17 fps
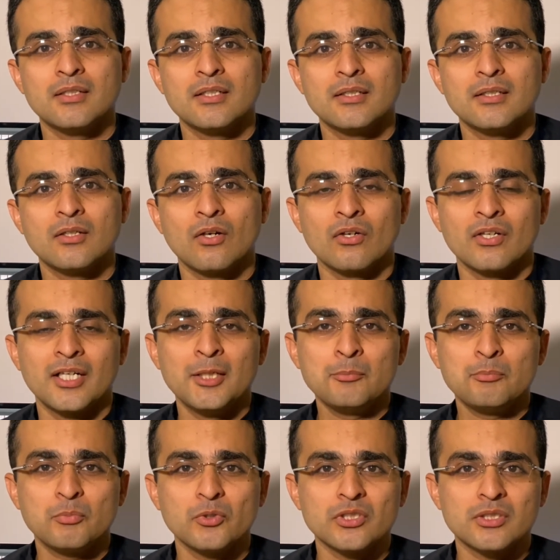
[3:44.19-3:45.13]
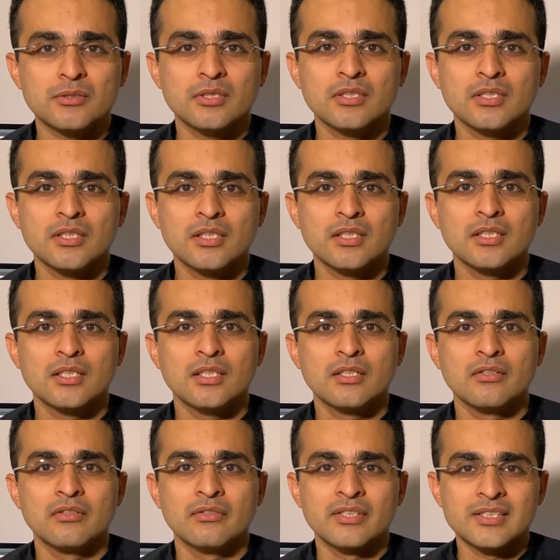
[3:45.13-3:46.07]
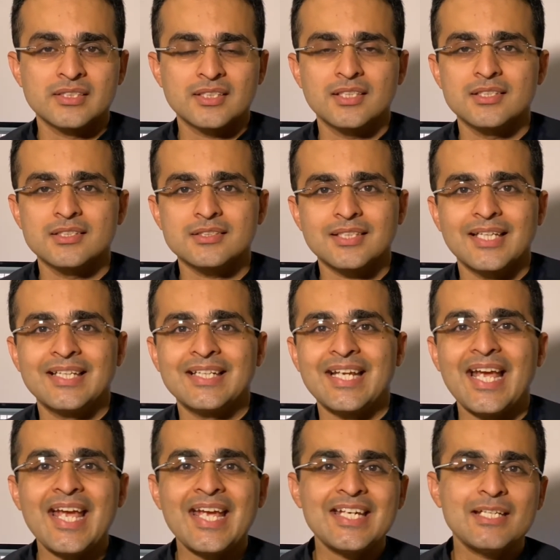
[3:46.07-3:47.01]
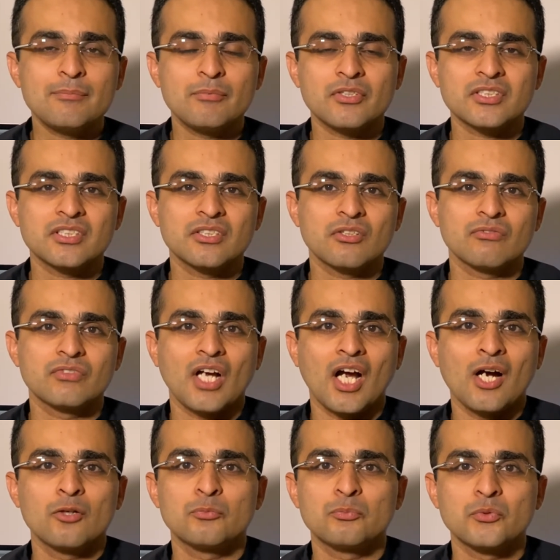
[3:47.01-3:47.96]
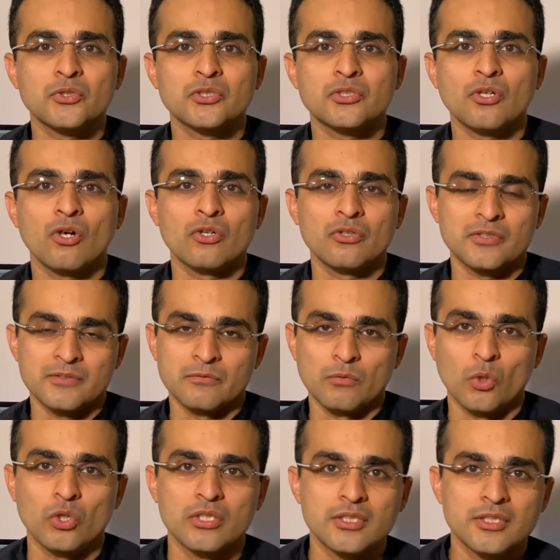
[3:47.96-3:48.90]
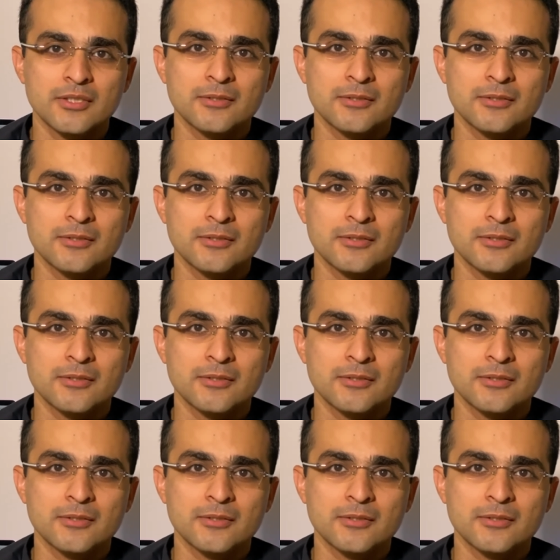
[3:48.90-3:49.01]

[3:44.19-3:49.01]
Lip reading: or input results in 80% of the output or reward.